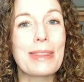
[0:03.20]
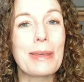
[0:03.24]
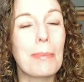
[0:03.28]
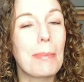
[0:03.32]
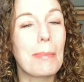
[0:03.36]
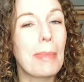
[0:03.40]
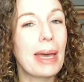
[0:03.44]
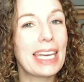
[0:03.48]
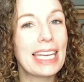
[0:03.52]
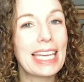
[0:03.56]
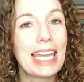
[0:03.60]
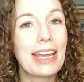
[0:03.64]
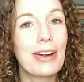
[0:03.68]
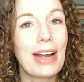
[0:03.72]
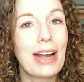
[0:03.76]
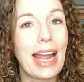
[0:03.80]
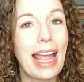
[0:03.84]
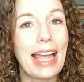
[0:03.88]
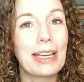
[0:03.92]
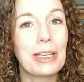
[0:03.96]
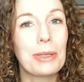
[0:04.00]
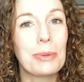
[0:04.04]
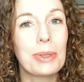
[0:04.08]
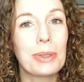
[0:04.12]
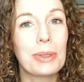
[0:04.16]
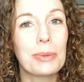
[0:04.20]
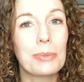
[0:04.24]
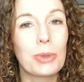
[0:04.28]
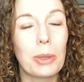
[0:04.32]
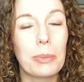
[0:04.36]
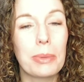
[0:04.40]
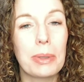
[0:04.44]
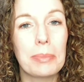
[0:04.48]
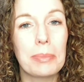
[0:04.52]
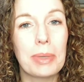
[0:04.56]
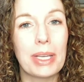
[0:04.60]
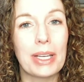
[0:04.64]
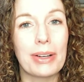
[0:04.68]
Medicare Annual
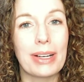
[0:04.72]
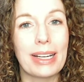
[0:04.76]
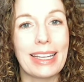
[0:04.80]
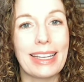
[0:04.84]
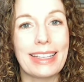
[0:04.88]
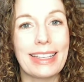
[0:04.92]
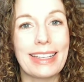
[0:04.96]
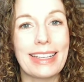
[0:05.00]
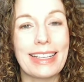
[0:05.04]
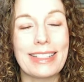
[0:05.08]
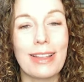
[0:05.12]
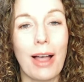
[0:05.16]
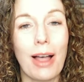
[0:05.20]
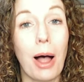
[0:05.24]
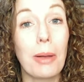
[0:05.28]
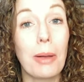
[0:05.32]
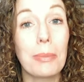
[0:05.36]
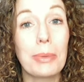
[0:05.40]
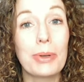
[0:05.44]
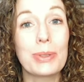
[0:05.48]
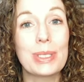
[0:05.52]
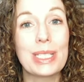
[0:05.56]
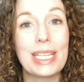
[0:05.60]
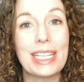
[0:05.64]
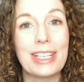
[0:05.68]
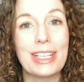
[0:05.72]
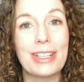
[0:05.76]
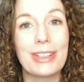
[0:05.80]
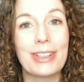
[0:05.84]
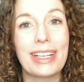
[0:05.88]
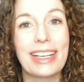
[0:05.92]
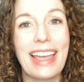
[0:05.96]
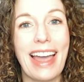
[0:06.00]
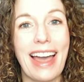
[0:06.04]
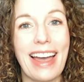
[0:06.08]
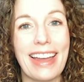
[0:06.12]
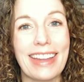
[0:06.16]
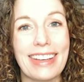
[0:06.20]
Enrollment Period is almost here
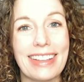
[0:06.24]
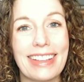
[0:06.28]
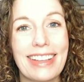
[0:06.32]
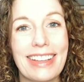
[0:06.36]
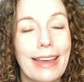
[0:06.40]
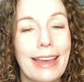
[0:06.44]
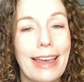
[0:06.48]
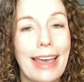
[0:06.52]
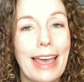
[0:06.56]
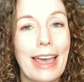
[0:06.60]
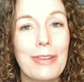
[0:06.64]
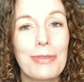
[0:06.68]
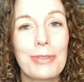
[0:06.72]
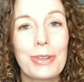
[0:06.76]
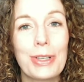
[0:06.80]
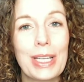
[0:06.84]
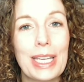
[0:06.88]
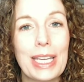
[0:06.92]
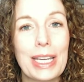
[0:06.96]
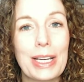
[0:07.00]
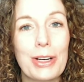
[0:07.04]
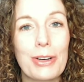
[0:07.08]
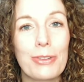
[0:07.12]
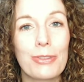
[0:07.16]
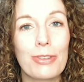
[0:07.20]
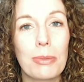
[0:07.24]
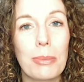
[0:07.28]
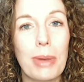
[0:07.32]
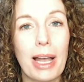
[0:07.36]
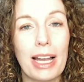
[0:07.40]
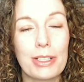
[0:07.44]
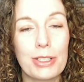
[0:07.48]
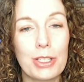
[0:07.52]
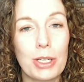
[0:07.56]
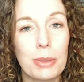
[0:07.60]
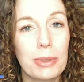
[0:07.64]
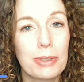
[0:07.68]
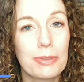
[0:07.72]
again. Every year from
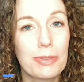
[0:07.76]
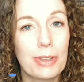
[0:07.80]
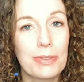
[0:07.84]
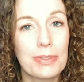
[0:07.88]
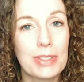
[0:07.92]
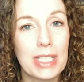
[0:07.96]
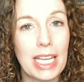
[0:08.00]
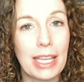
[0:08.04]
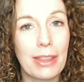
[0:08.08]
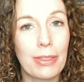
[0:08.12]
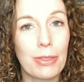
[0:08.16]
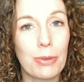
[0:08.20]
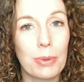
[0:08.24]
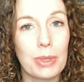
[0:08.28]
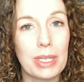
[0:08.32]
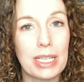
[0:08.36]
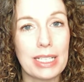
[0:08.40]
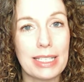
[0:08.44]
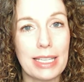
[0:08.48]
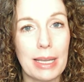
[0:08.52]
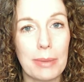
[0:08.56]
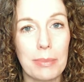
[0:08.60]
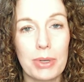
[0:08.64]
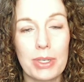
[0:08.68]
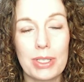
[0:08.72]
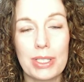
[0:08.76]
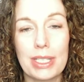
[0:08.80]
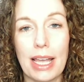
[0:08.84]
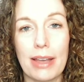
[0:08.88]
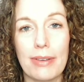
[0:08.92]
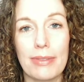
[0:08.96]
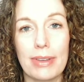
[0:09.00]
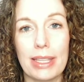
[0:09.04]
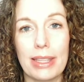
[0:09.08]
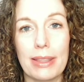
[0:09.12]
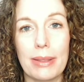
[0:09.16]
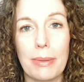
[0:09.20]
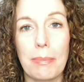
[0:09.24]
October 15th through December
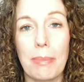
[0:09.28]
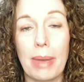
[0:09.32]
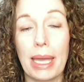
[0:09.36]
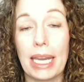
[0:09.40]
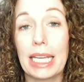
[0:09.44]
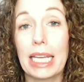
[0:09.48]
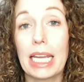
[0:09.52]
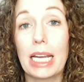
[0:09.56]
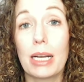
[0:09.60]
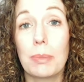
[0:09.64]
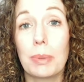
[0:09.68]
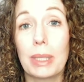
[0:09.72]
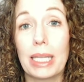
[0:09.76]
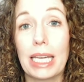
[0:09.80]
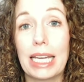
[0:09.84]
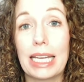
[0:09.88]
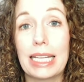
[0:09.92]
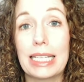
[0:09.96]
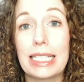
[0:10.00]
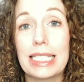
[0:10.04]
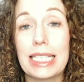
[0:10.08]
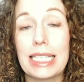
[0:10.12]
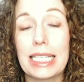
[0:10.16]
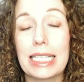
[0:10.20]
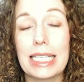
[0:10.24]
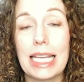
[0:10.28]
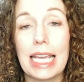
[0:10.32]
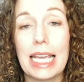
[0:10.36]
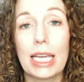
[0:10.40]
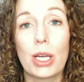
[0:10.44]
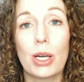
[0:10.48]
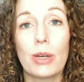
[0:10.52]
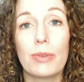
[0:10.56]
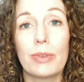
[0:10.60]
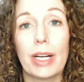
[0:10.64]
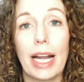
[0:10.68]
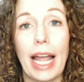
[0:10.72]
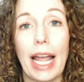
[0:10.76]
7th, Medicare plans take
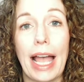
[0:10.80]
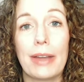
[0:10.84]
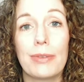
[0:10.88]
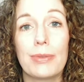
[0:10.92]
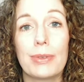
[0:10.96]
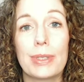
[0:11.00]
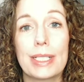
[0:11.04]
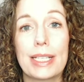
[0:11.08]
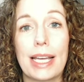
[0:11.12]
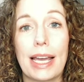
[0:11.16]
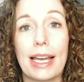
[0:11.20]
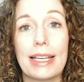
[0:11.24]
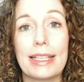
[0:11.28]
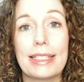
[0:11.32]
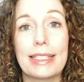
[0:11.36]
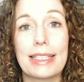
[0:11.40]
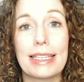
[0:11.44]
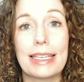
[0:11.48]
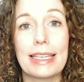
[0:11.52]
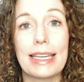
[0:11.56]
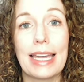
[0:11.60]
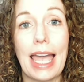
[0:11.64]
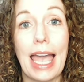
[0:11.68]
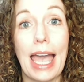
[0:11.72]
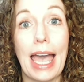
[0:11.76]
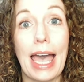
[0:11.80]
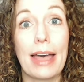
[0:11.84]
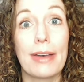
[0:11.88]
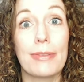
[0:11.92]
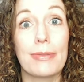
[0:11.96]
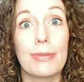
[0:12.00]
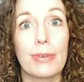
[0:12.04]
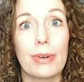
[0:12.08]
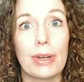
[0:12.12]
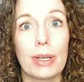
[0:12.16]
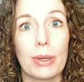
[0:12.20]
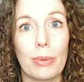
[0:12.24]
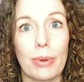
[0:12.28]
over advertising
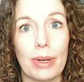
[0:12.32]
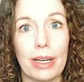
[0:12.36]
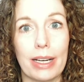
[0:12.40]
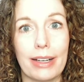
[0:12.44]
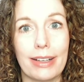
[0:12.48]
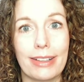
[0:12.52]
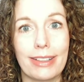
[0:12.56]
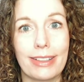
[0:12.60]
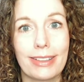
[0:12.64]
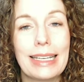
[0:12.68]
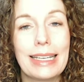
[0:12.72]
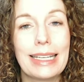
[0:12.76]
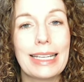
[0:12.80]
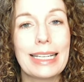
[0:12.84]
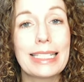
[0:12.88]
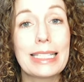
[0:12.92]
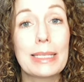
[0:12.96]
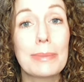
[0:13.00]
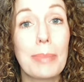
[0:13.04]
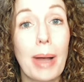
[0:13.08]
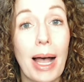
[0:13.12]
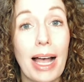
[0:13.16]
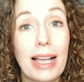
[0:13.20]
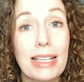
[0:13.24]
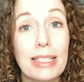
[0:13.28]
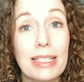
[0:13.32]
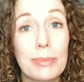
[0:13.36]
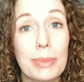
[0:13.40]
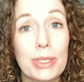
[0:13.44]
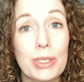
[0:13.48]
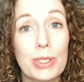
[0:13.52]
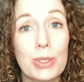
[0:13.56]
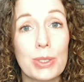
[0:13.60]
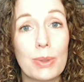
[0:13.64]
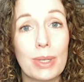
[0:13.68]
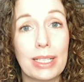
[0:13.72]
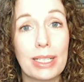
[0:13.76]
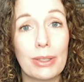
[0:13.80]
everywhere. It's impossible
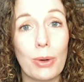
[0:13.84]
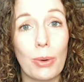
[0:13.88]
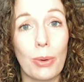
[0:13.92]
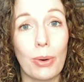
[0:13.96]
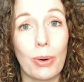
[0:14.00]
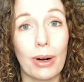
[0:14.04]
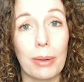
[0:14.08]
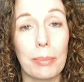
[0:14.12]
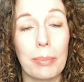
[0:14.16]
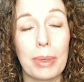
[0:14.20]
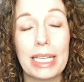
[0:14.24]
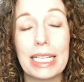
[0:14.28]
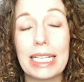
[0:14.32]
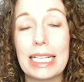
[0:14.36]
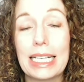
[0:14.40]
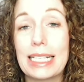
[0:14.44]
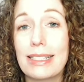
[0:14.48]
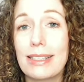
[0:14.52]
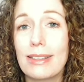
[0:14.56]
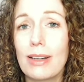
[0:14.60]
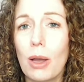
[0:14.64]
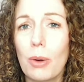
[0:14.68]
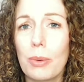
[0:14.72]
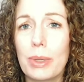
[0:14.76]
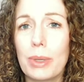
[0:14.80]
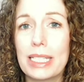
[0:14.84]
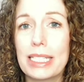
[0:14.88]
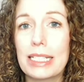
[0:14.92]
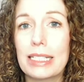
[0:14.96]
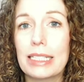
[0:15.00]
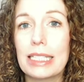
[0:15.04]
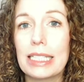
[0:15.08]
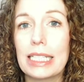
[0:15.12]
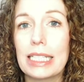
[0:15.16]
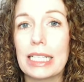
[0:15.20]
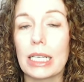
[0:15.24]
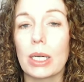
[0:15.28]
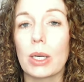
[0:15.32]
to ignore, but it isn't always
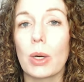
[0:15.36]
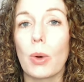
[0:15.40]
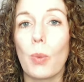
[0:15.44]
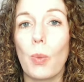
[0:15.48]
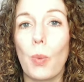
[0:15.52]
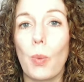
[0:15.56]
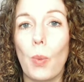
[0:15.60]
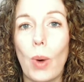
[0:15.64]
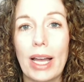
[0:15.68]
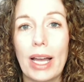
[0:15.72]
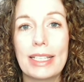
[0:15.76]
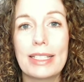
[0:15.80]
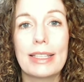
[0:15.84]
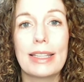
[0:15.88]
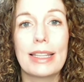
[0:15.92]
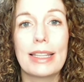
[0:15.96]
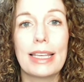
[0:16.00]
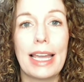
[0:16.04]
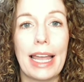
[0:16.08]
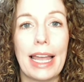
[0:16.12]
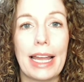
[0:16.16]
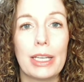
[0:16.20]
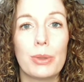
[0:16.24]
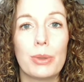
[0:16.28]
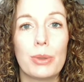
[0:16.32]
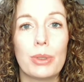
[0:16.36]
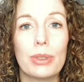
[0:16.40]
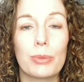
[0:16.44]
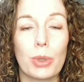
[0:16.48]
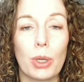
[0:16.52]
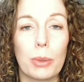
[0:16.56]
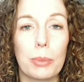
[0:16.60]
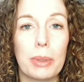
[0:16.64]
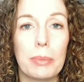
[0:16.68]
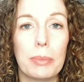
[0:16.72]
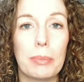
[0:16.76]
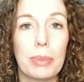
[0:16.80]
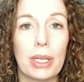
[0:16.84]
clear what the annual
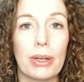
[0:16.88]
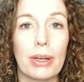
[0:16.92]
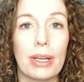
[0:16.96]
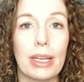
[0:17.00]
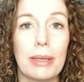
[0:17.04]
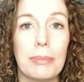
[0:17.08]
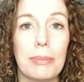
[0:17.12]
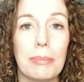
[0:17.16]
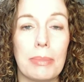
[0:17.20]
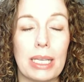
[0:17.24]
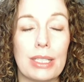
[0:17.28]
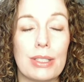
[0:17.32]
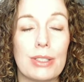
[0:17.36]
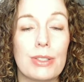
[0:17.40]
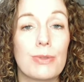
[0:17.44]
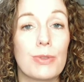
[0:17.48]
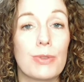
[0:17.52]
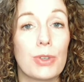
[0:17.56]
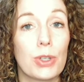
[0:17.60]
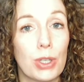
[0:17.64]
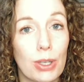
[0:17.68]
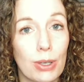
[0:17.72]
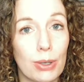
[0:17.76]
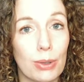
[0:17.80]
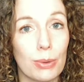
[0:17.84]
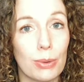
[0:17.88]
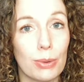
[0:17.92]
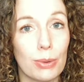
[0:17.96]
enrollment period means for you.